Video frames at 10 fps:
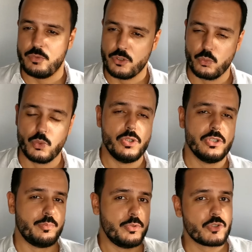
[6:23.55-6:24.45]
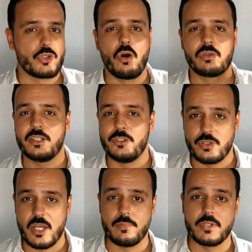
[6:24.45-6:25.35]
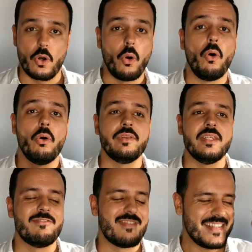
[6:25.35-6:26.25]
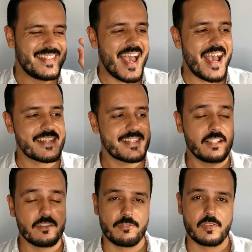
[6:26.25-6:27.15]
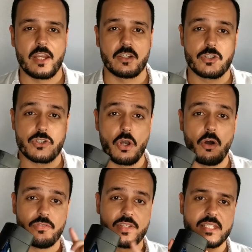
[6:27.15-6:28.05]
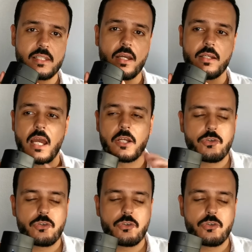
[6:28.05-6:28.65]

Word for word: Pure Wood, Pure Tonka, you name it, all the fantastic flankers of this line.